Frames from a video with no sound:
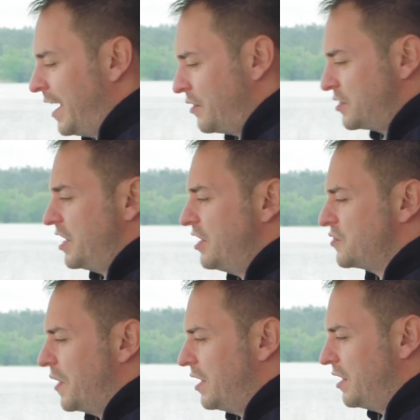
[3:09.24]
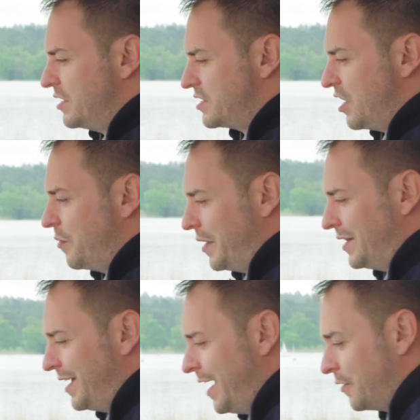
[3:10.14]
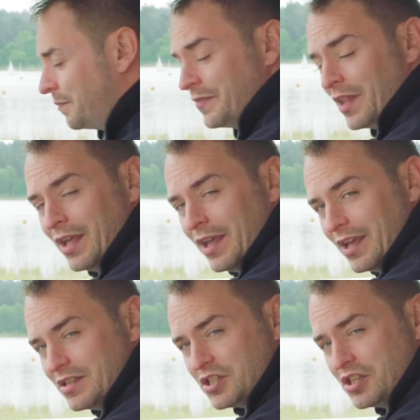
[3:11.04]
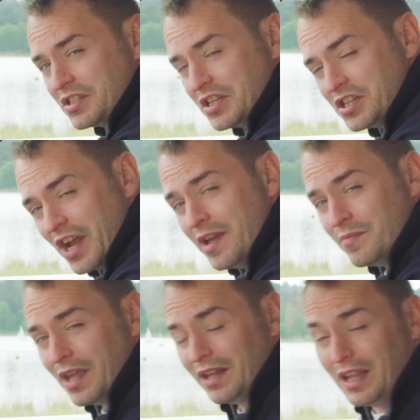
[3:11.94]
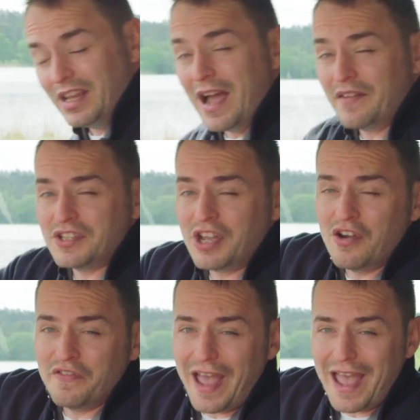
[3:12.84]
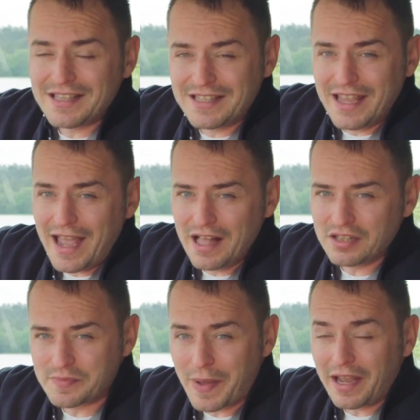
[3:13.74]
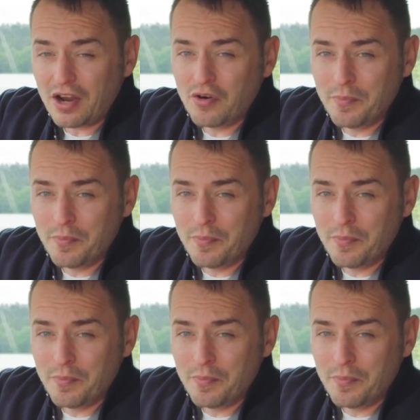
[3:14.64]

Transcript: out as well as up and down. It's just a shame that you have to go for SE L spec or